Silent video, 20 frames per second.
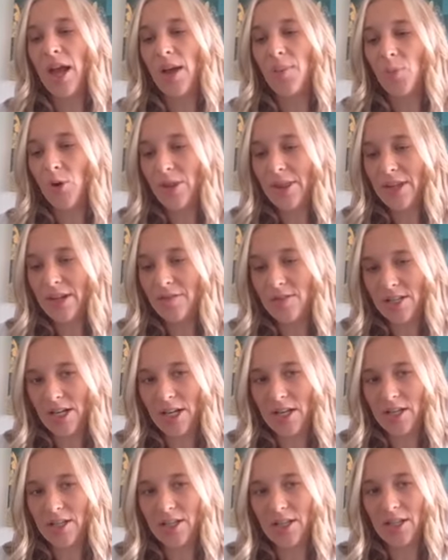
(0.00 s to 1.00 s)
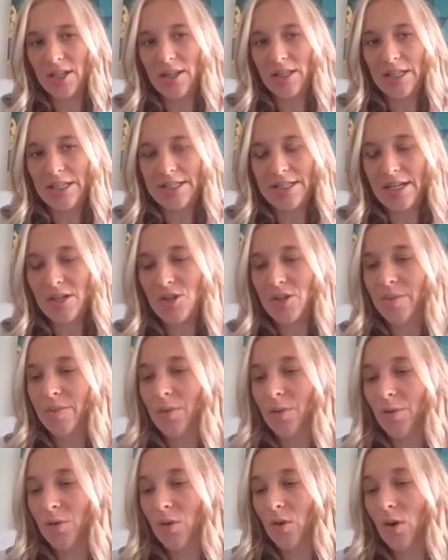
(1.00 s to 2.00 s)
And what they've done in the section
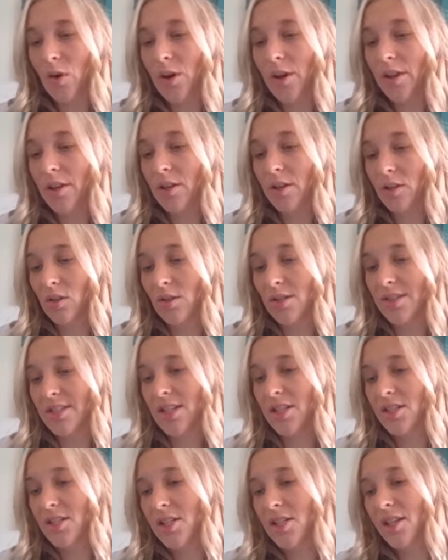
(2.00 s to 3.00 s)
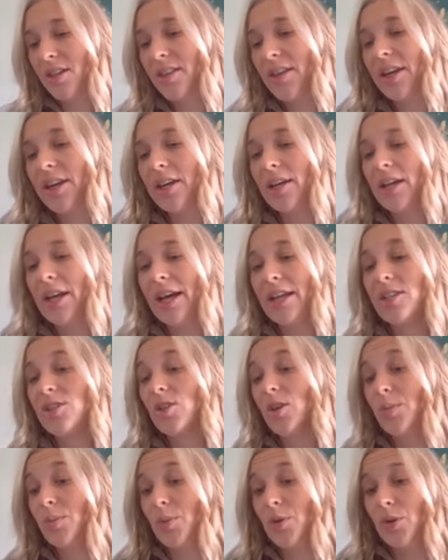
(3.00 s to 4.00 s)
before, in the law section, they had
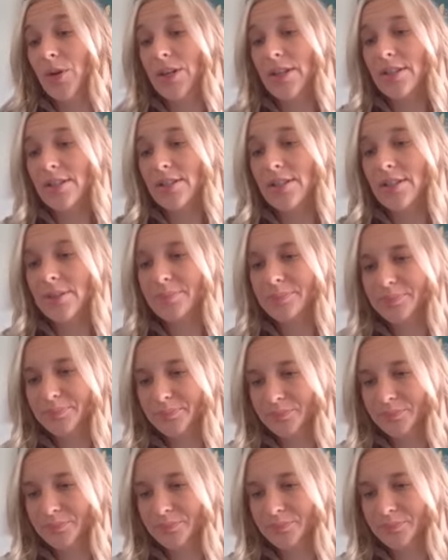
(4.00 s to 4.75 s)
dot points.